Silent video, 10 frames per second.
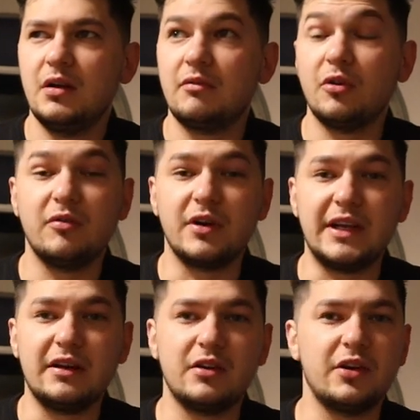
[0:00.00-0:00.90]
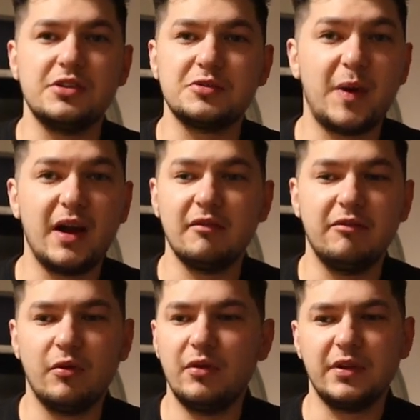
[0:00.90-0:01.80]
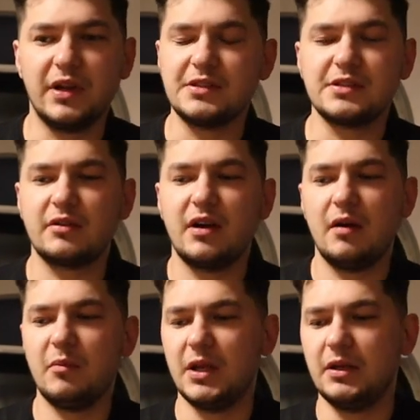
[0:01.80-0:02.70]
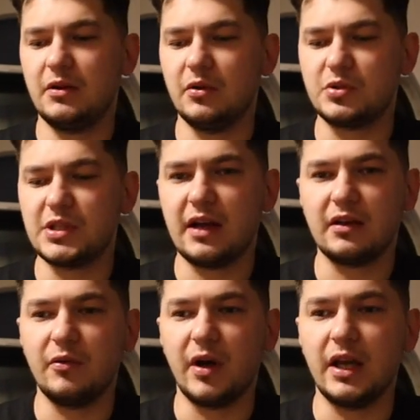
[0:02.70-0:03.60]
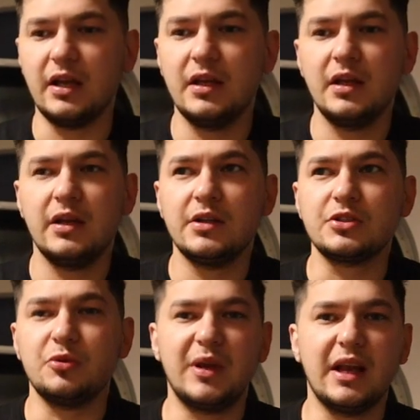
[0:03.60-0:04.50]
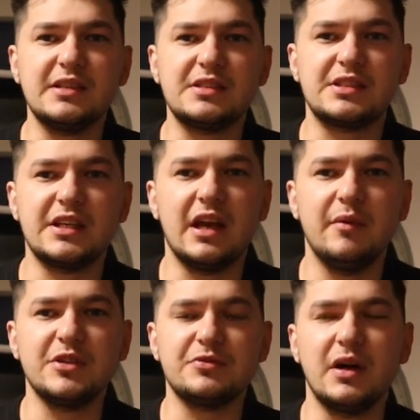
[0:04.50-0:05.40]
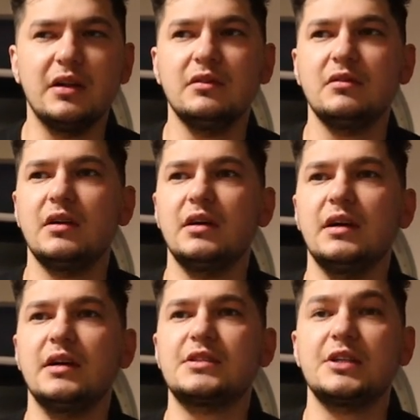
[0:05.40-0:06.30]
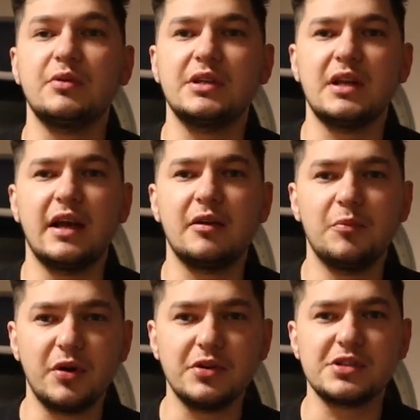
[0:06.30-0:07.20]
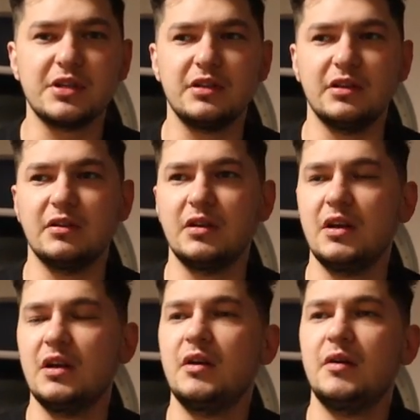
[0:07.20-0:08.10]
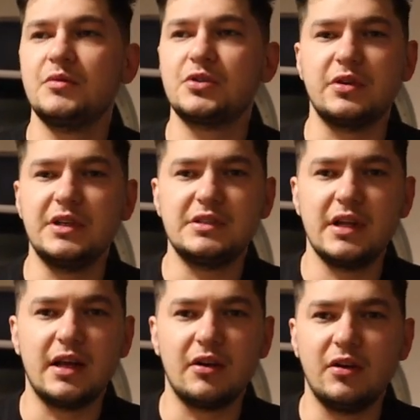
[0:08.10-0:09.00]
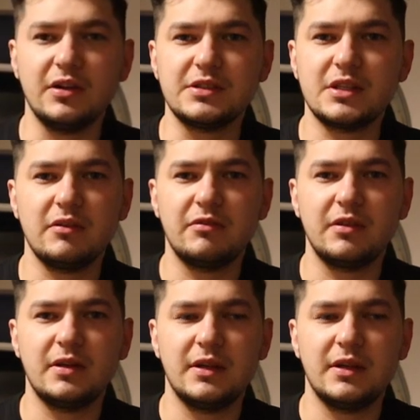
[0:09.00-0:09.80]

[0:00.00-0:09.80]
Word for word: for over a year now, just back and forth on Instagram and you know chatting away. So it would be nice to see him as well, uh, see what he's like in person. I'm sure he's dead on and stuff.